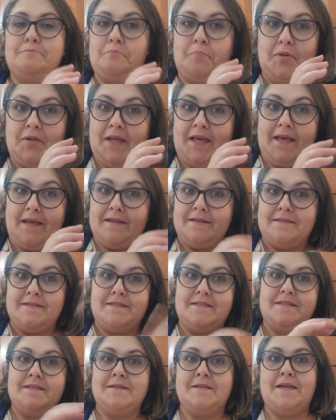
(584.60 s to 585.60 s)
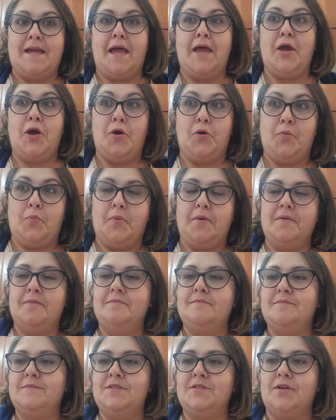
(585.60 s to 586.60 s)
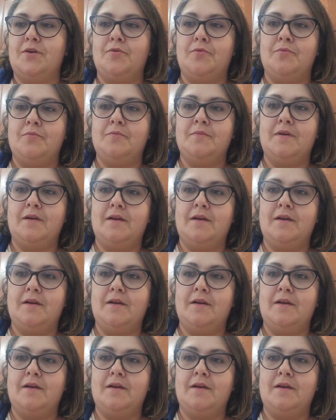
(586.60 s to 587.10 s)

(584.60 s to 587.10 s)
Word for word: plans, I hope. So